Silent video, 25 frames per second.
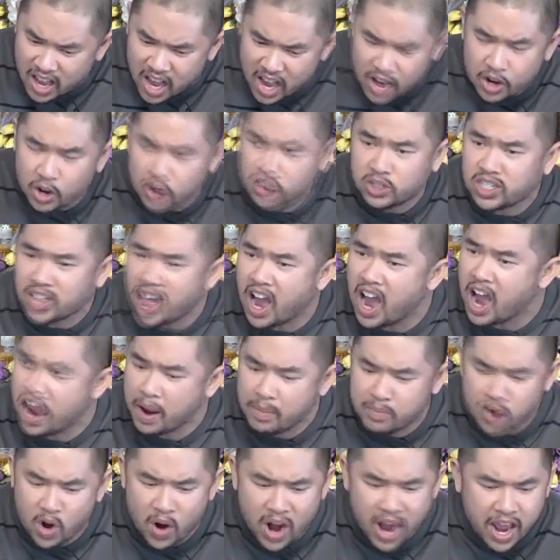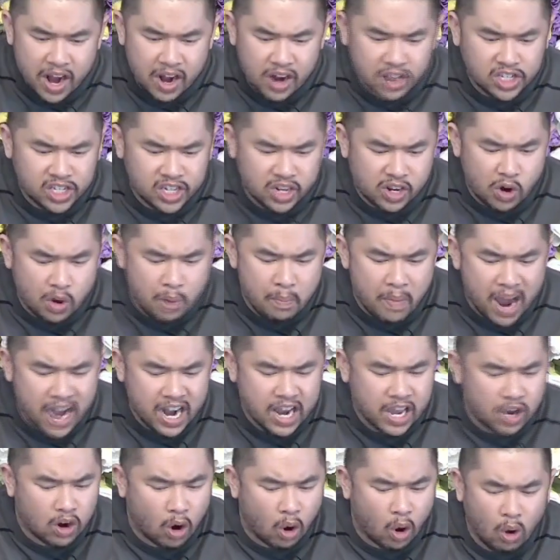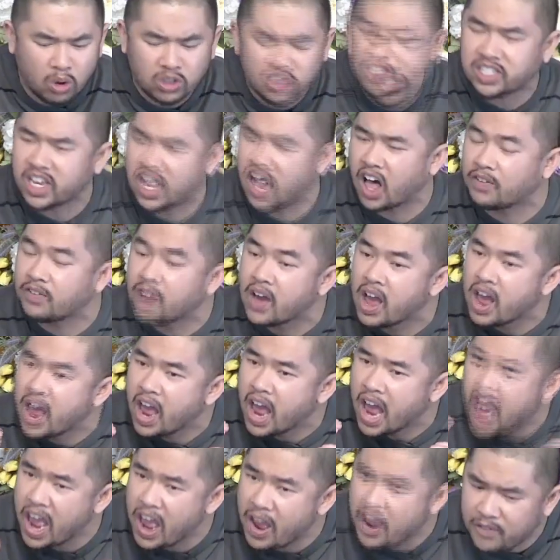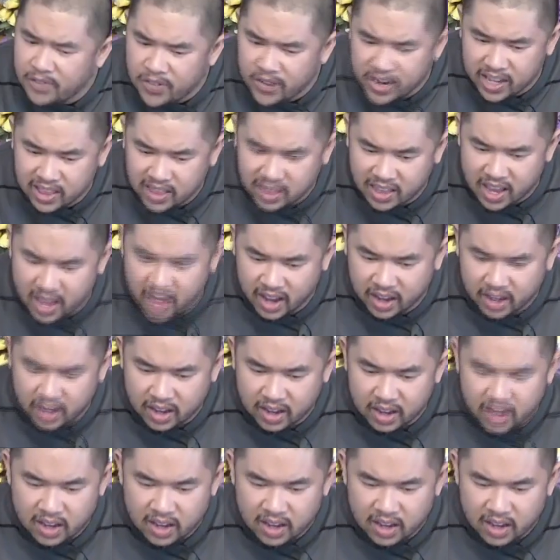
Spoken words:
Your time, your energy, your money, your whole self. Everything.